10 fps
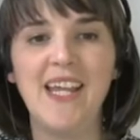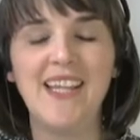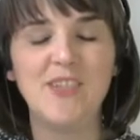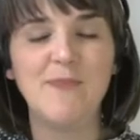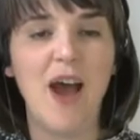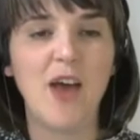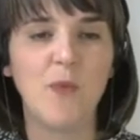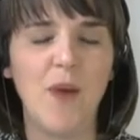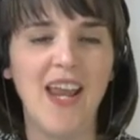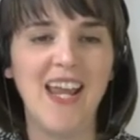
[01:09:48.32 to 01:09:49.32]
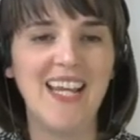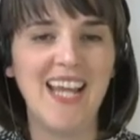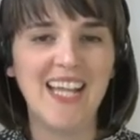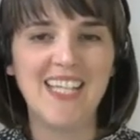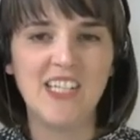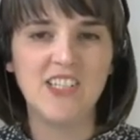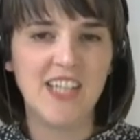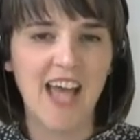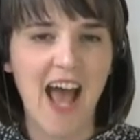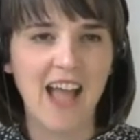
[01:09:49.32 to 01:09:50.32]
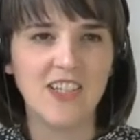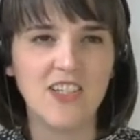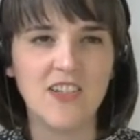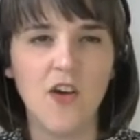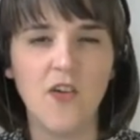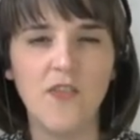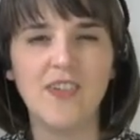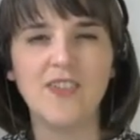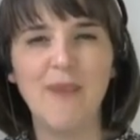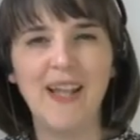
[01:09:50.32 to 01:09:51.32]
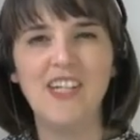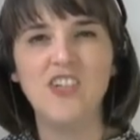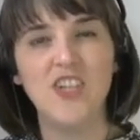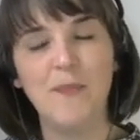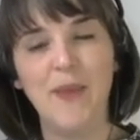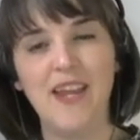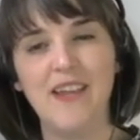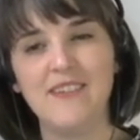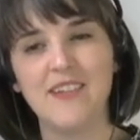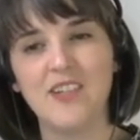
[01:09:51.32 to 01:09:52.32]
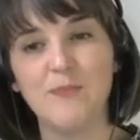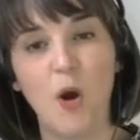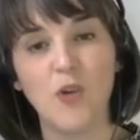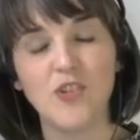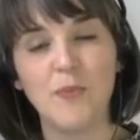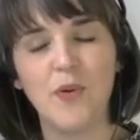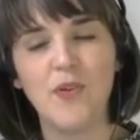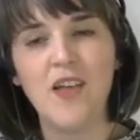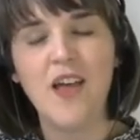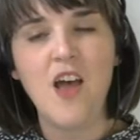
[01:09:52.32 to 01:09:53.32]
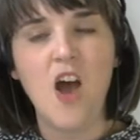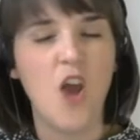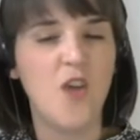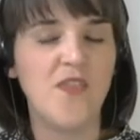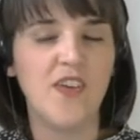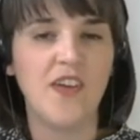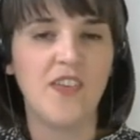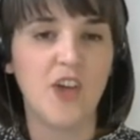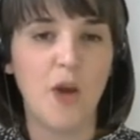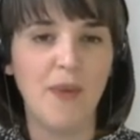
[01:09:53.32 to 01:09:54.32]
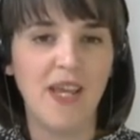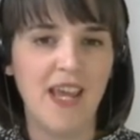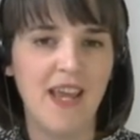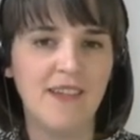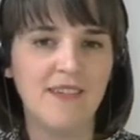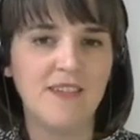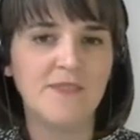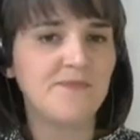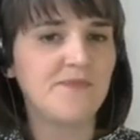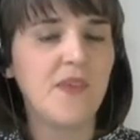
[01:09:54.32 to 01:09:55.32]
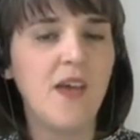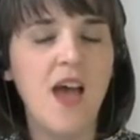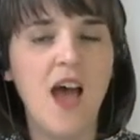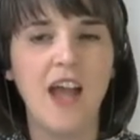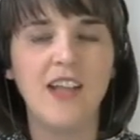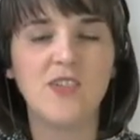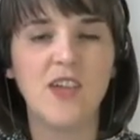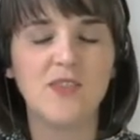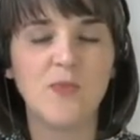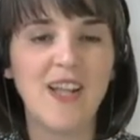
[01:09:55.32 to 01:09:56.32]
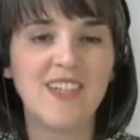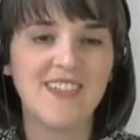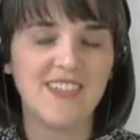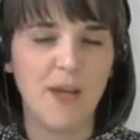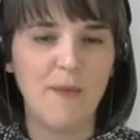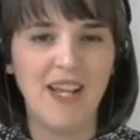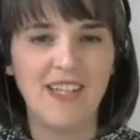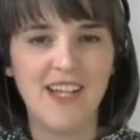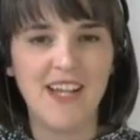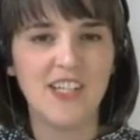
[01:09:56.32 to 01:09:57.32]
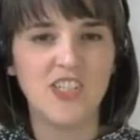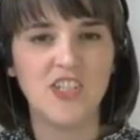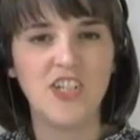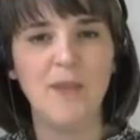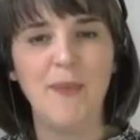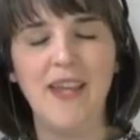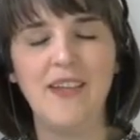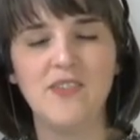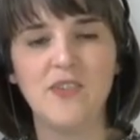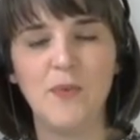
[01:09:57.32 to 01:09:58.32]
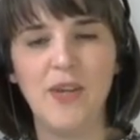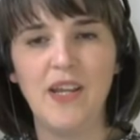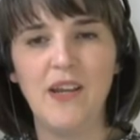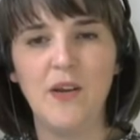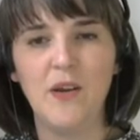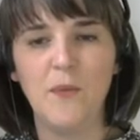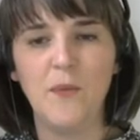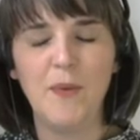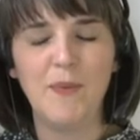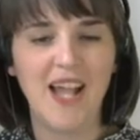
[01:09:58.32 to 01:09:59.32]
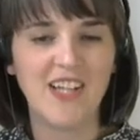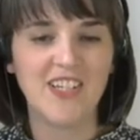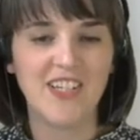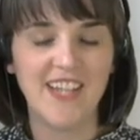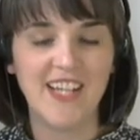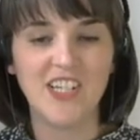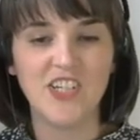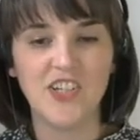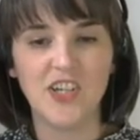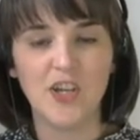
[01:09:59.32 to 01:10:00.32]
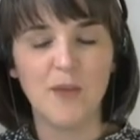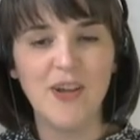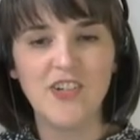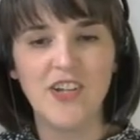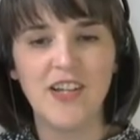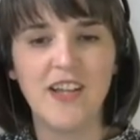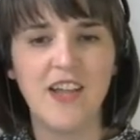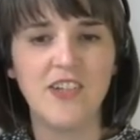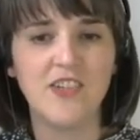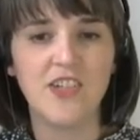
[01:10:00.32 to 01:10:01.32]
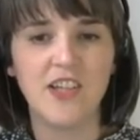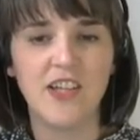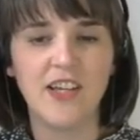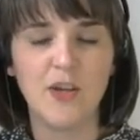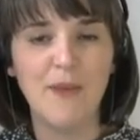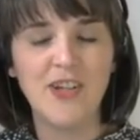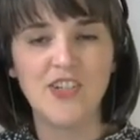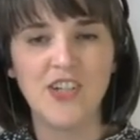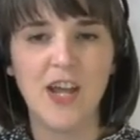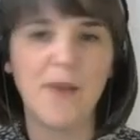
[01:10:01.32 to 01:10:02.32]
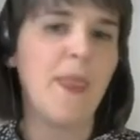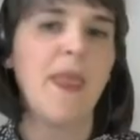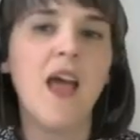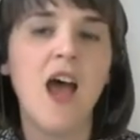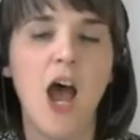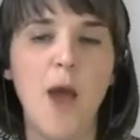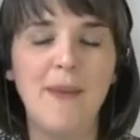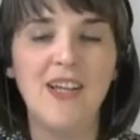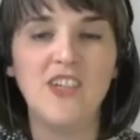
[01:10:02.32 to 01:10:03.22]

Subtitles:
this pathway and get it into the hands of as many GPs as possible over the coming years. And as well as disseminating it to GPs, we plan to send it to the Commission and to the Commissioner in